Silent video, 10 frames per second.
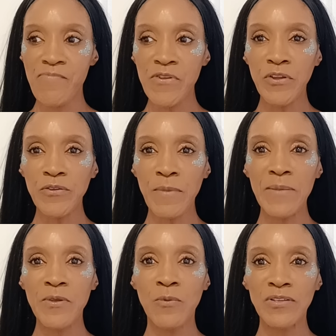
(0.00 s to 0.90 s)
you know, you may
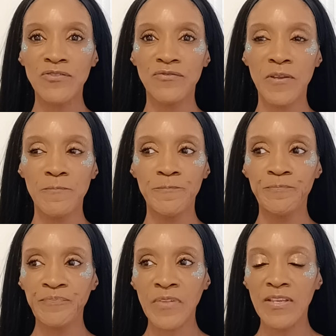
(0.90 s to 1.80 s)
be
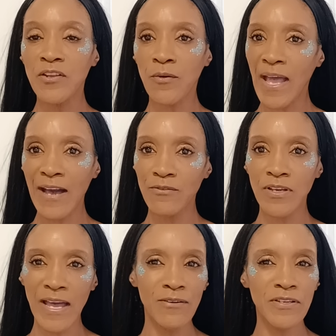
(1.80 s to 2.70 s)
wondering, you know, how
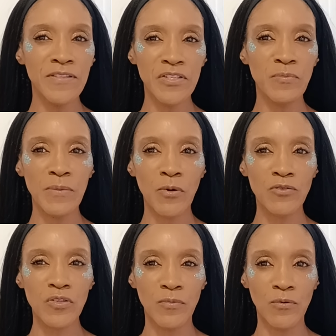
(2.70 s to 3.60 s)
can this be
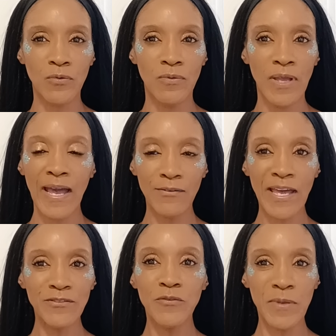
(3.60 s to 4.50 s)
possible? How
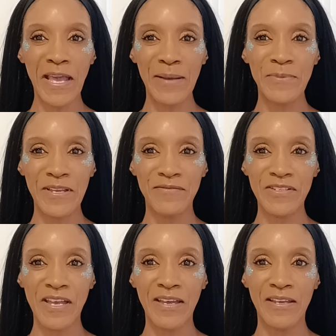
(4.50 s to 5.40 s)
can you be happy every
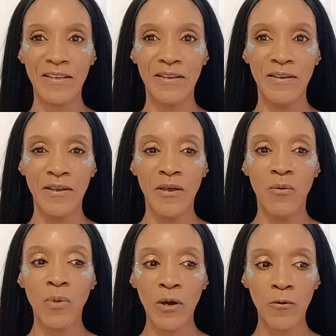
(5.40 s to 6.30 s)
day?
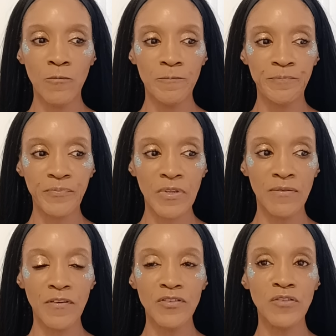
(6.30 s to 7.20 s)
Well,
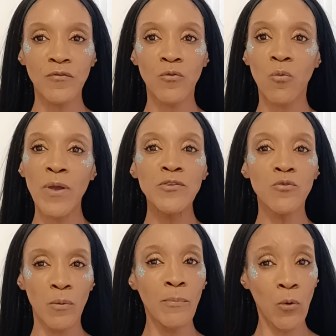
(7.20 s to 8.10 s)
first of all, when you
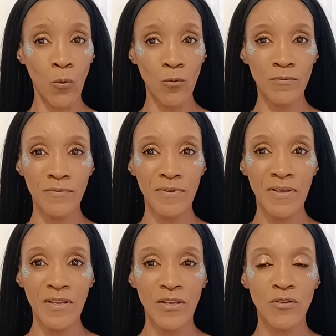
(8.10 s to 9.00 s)
were born,
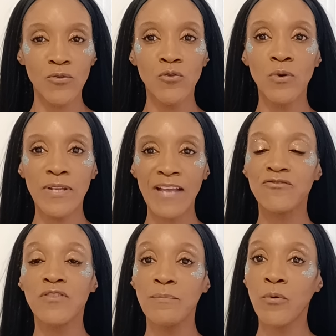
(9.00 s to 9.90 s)
you were
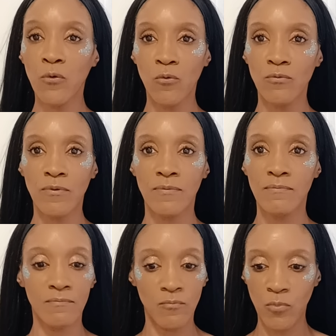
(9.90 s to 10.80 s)
naturally born
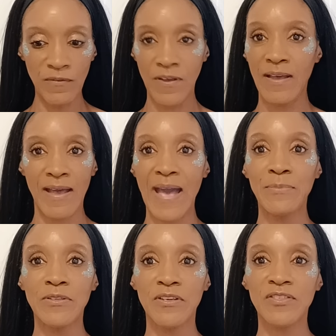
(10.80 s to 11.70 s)
with
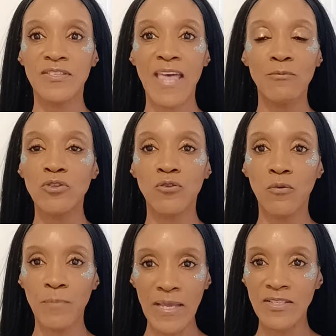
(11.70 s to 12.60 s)
happiness. That was
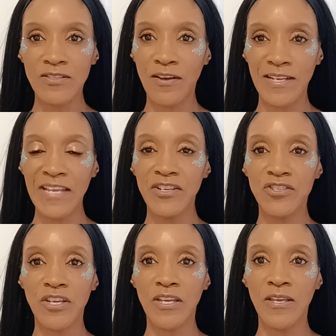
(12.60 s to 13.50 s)
your baseline
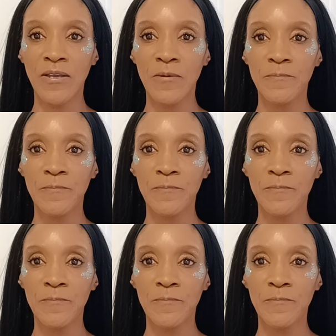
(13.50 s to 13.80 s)
energy.